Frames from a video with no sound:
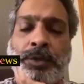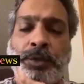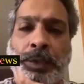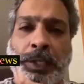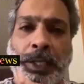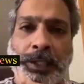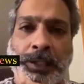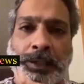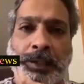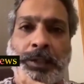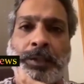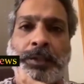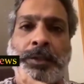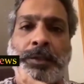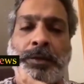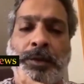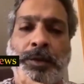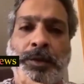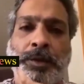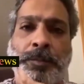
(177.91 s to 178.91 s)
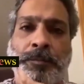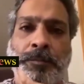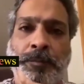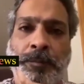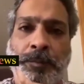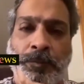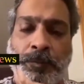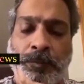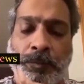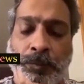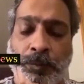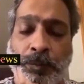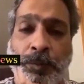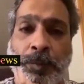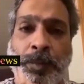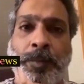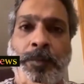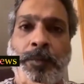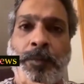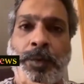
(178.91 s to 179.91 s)
together, or
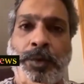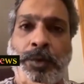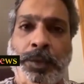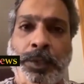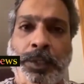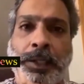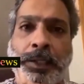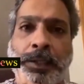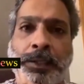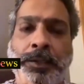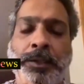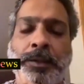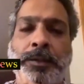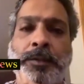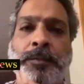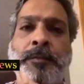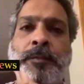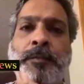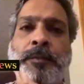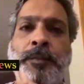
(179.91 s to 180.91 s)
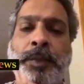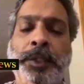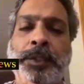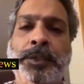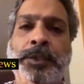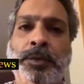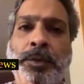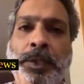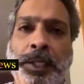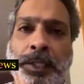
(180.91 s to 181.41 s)
maybe we're going to get the press